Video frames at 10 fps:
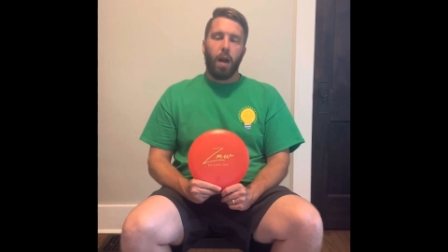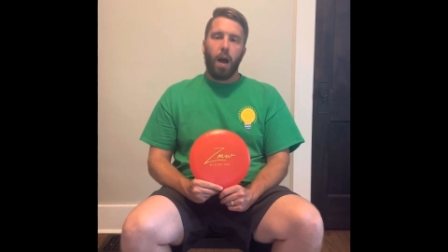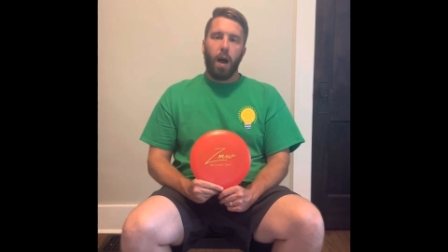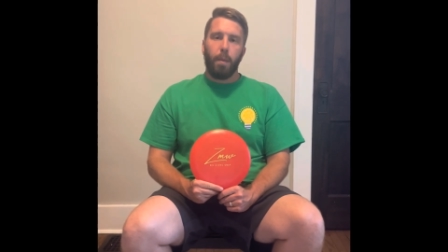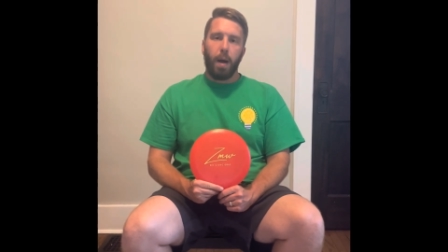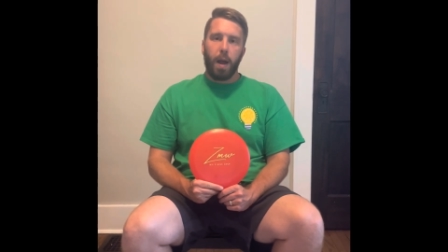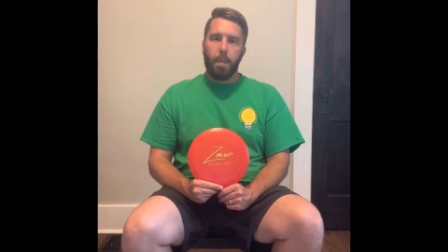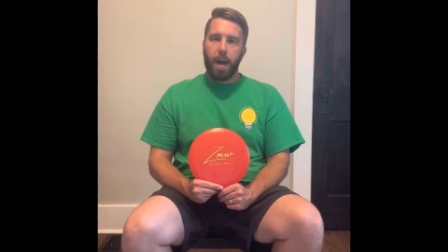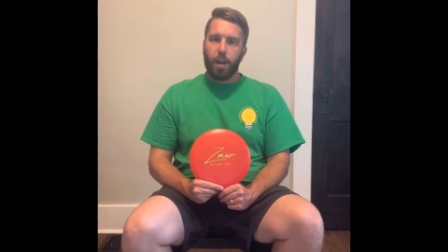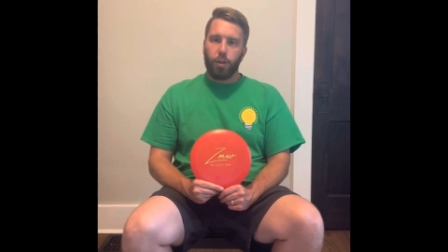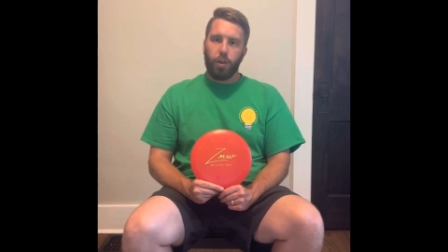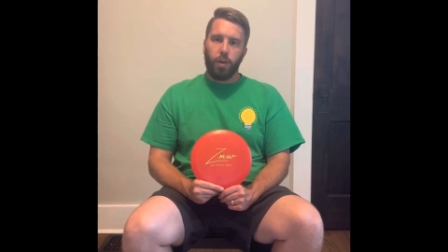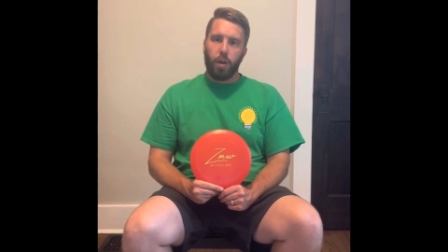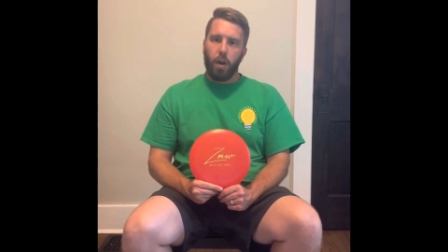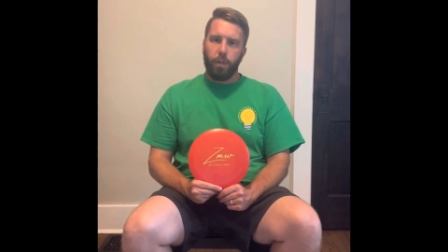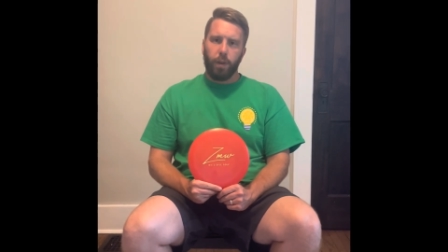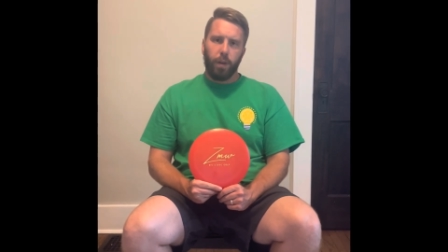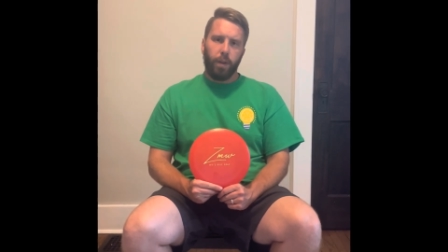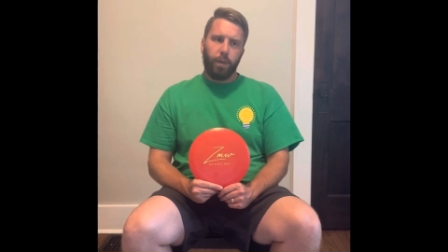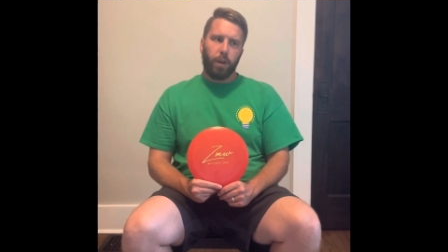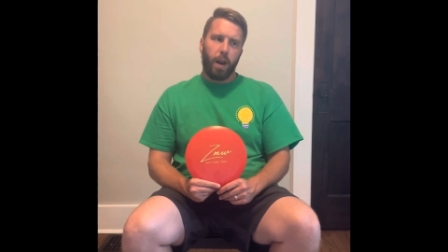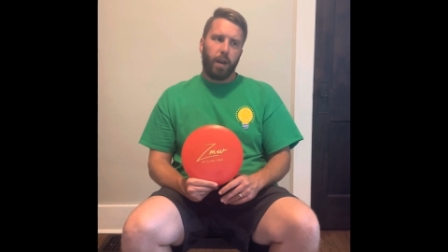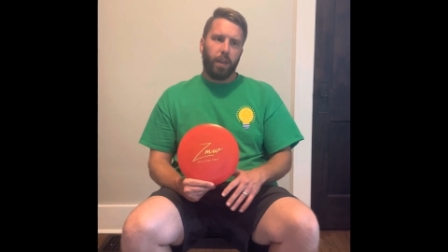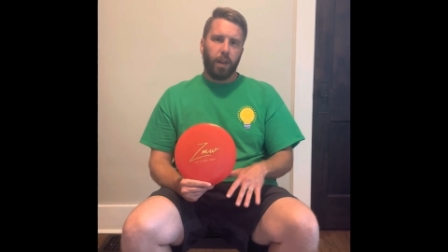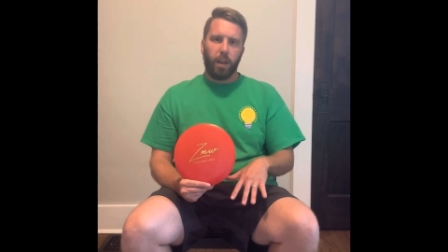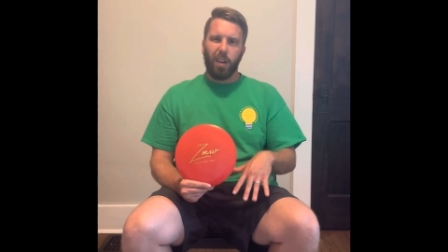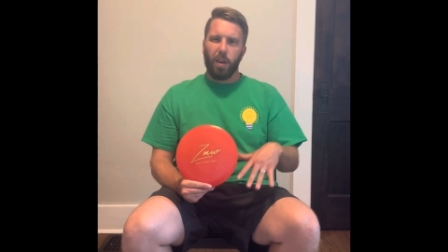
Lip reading: I imagine, if you're kind of thinking,